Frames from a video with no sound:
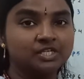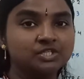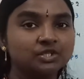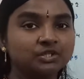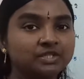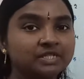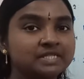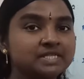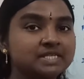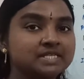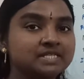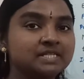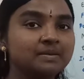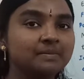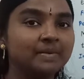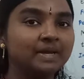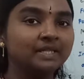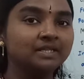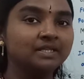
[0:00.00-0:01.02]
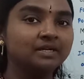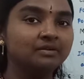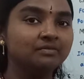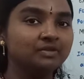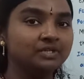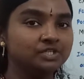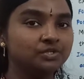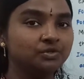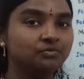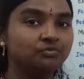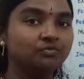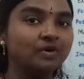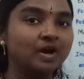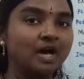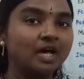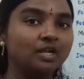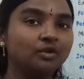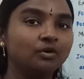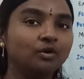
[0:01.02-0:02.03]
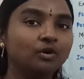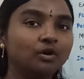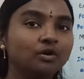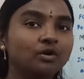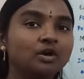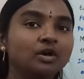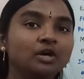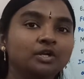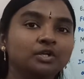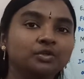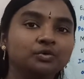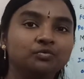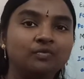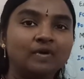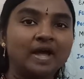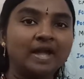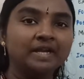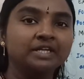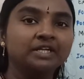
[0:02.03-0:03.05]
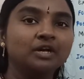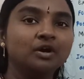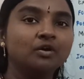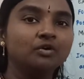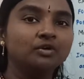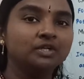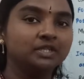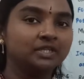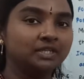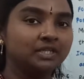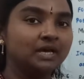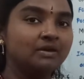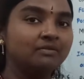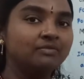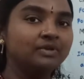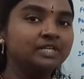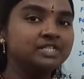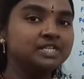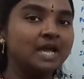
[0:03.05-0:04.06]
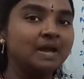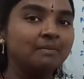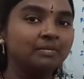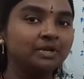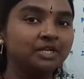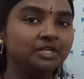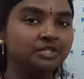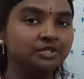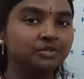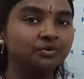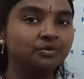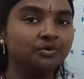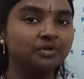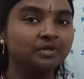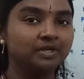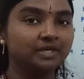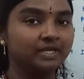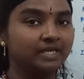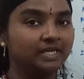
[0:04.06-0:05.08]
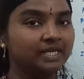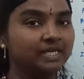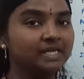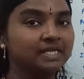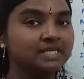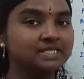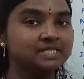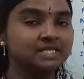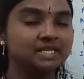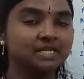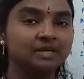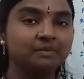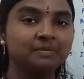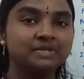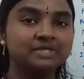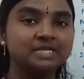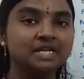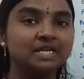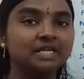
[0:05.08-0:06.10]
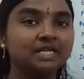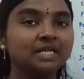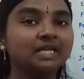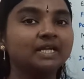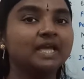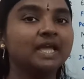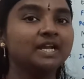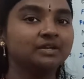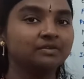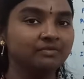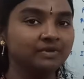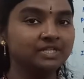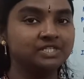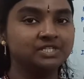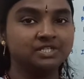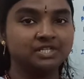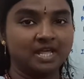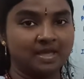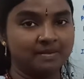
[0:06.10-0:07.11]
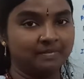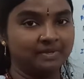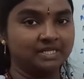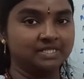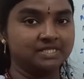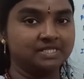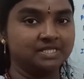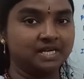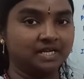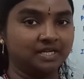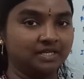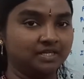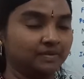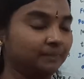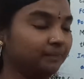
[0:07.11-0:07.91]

So this is the method we should follow to find out the which amplitude is representing at which time instant.